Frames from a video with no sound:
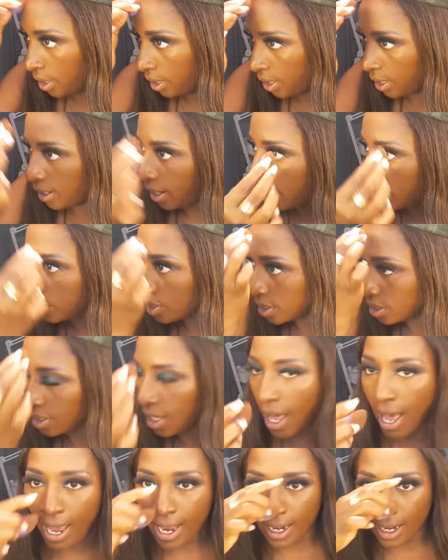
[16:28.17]
And I just
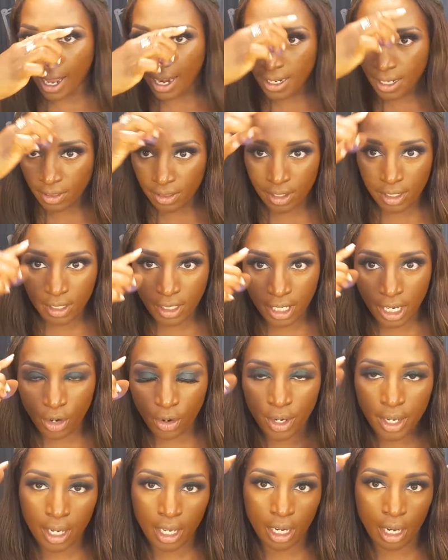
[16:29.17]
highlighted this
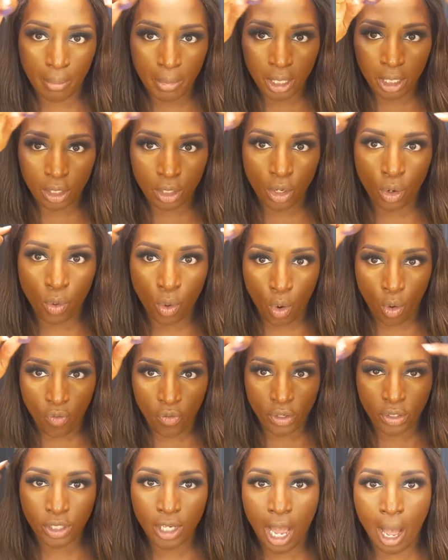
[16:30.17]
area, and I'm going to go
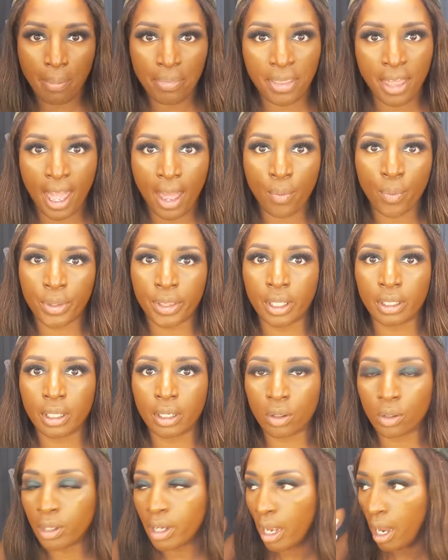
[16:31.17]
over top that with a
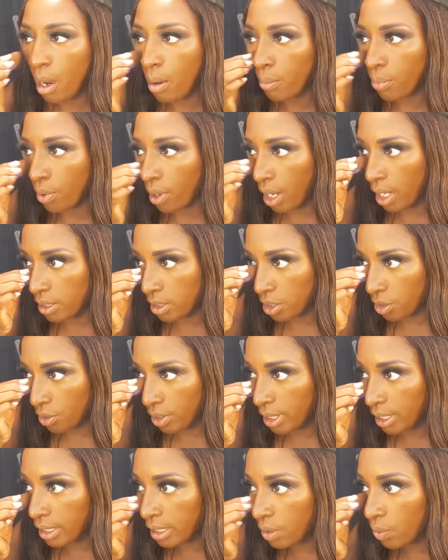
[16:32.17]
little
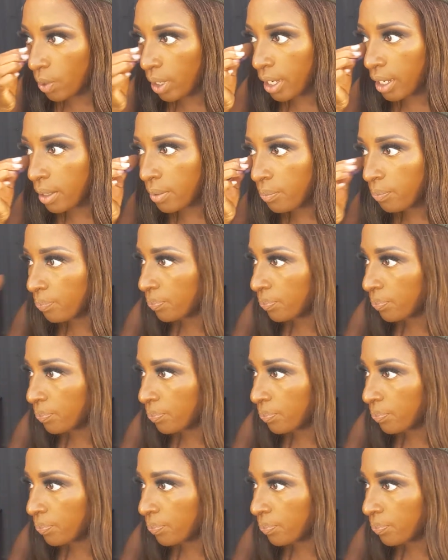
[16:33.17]
bronzer anyway.